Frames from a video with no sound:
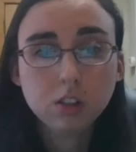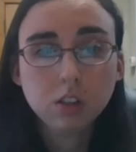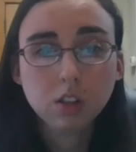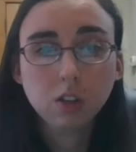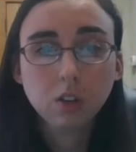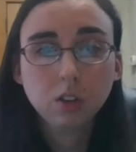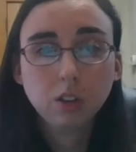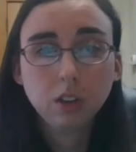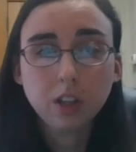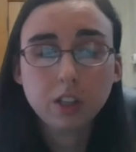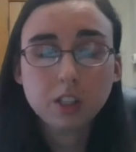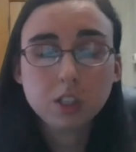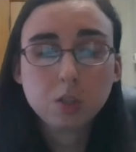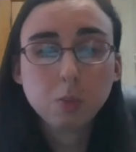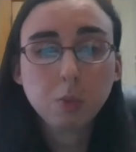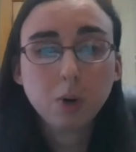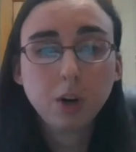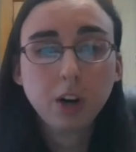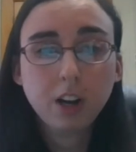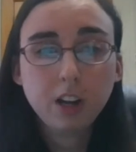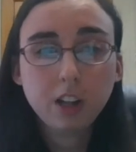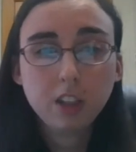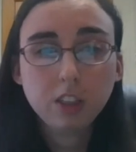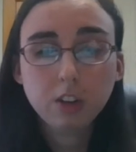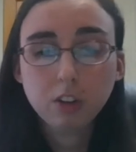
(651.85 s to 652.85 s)
So let's
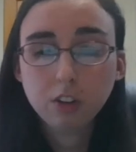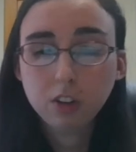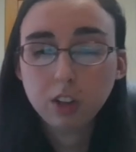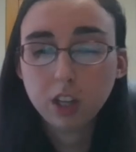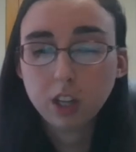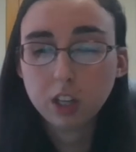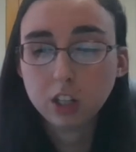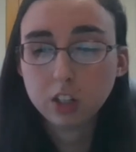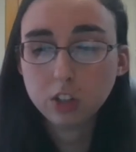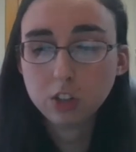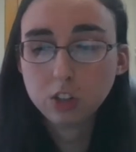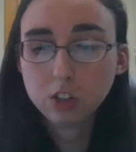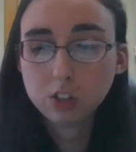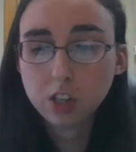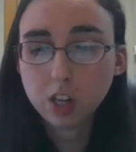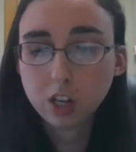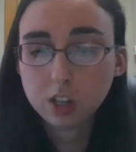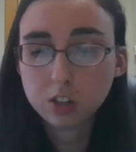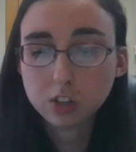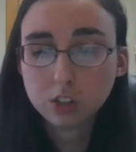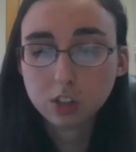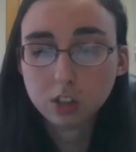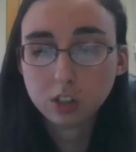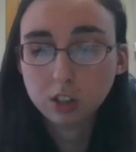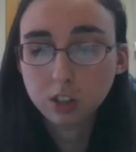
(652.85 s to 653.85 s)
pray through the
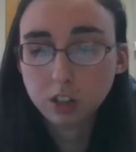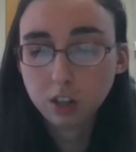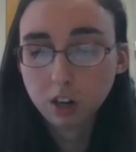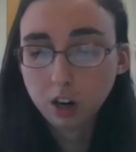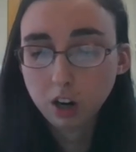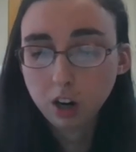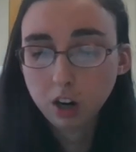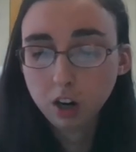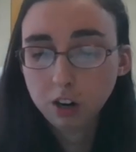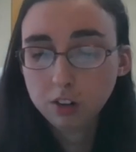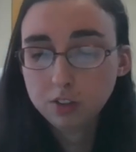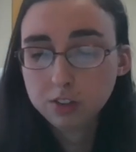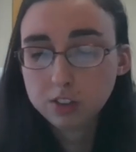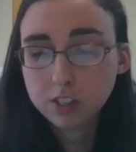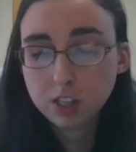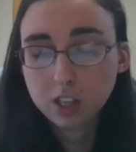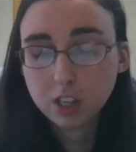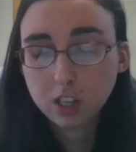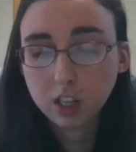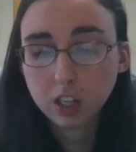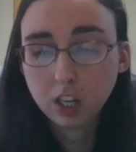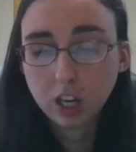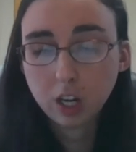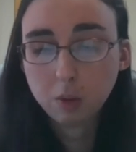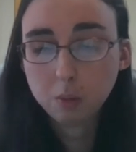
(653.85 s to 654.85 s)
intercession of
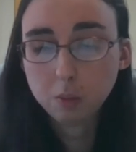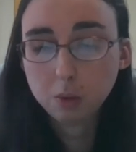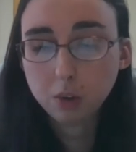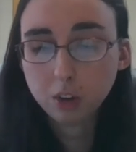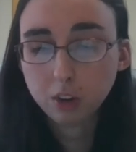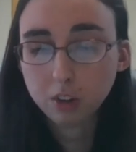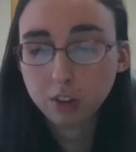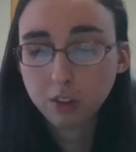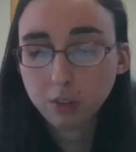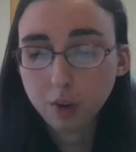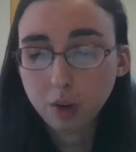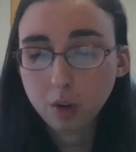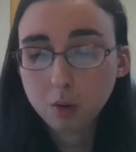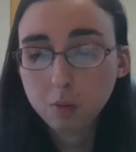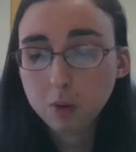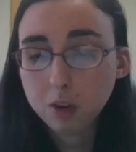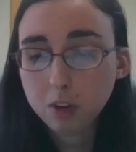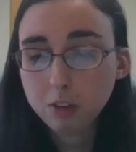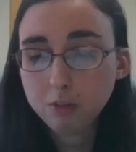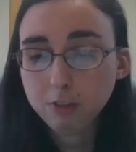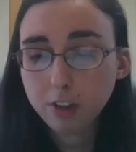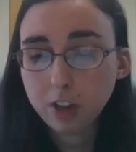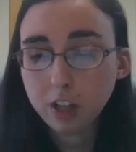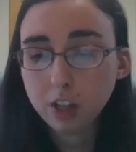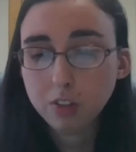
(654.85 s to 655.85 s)
St. Gabriel that we would
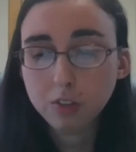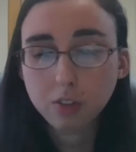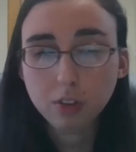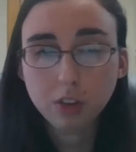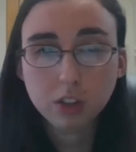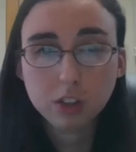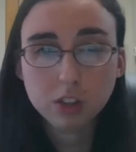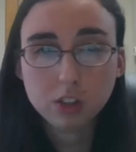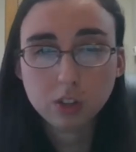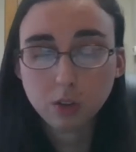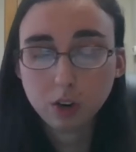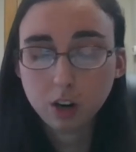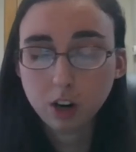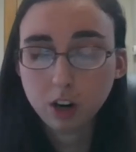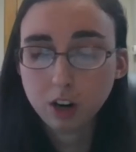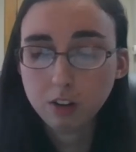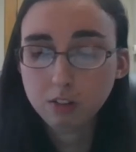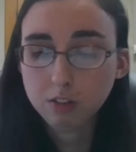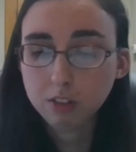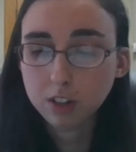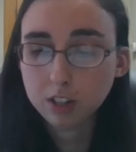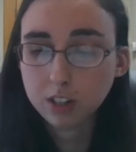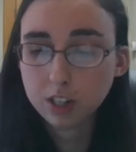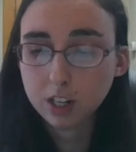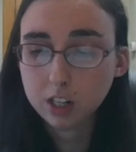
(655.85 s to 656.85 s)
be faithful to our
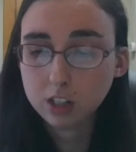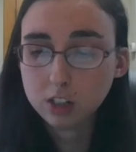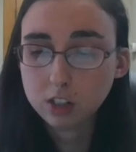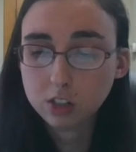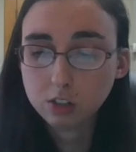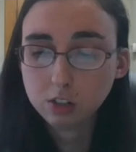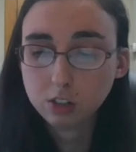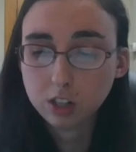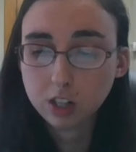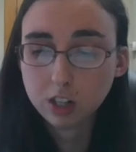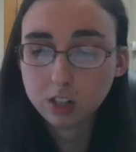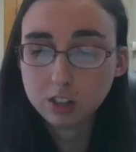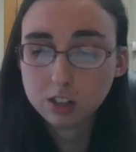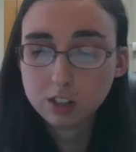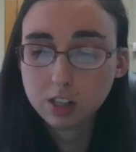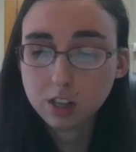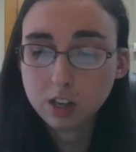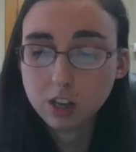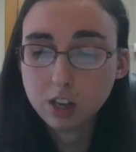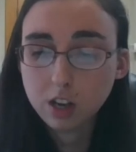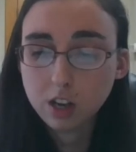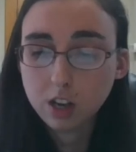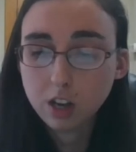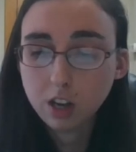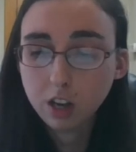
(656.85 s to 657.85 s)
everyday duties
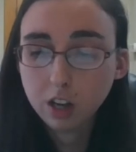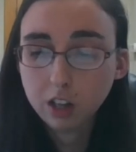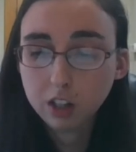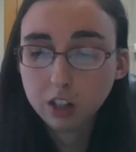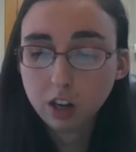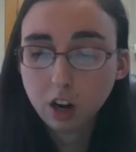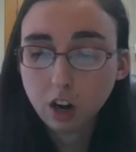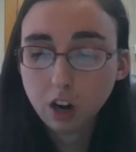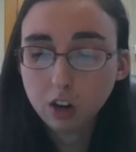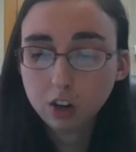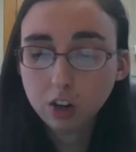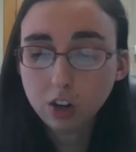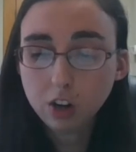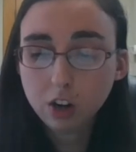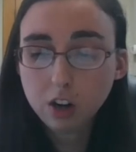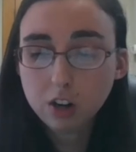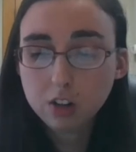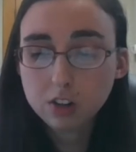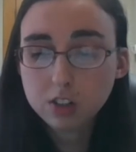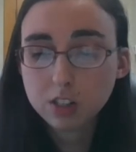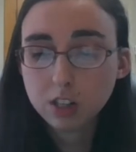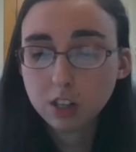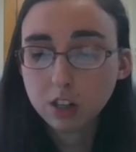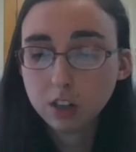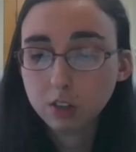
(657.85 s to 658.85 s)
and conquer
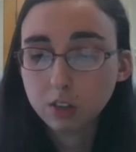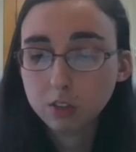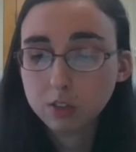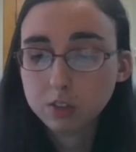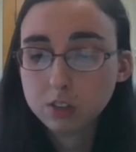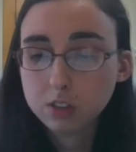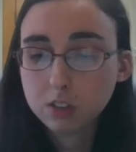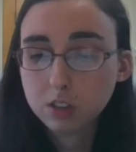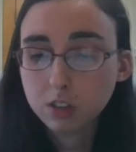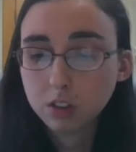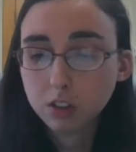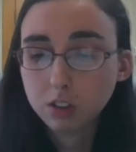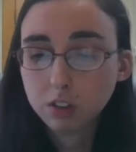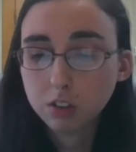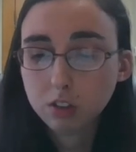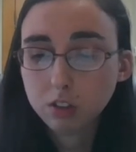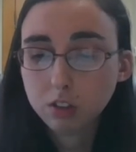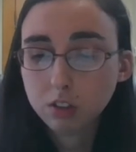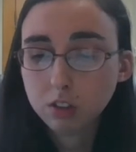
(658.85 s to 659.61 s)
ourselves